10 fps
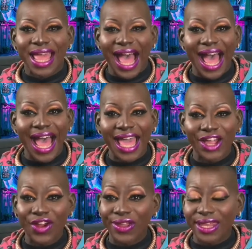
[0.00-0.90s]
I
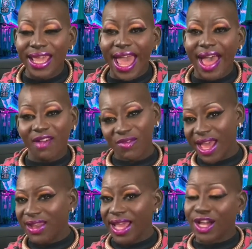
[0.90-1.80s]
currently have
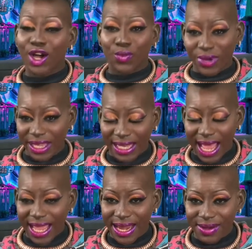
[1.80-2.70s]
now like a ring
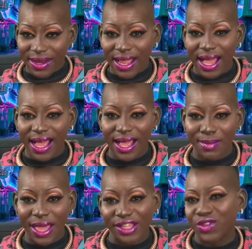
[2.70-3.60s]
light.
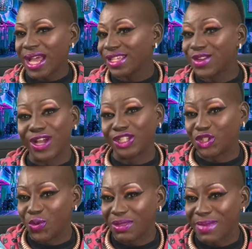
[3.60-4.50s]
As you guys know, I
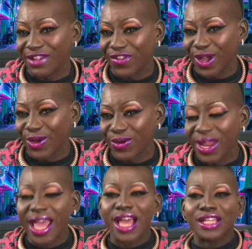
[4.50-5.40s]
shoot with my phone.
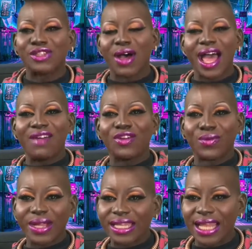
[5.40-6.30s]
So I have a
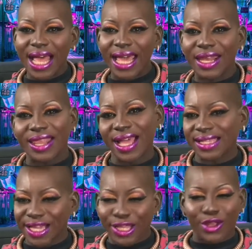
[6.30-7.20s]
ring light that has
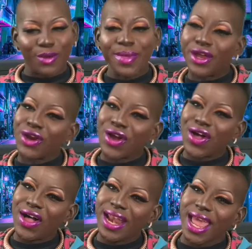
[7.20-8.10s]
like a little mirror
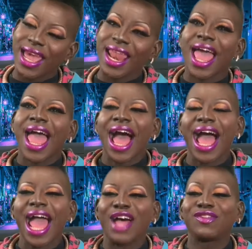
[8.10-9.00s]
on it. I
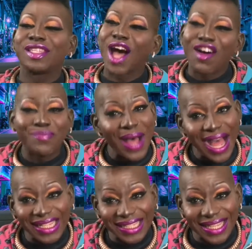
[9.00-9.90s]
have soft
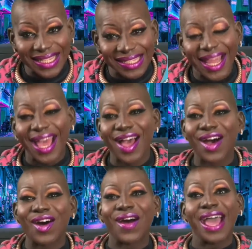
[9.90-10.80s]
boxes
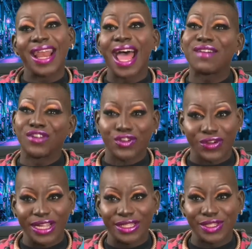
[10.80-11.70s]
now, and I have a
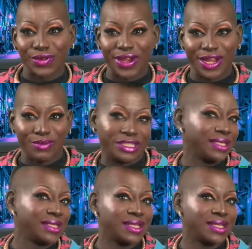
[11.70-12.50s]
green screen, which is,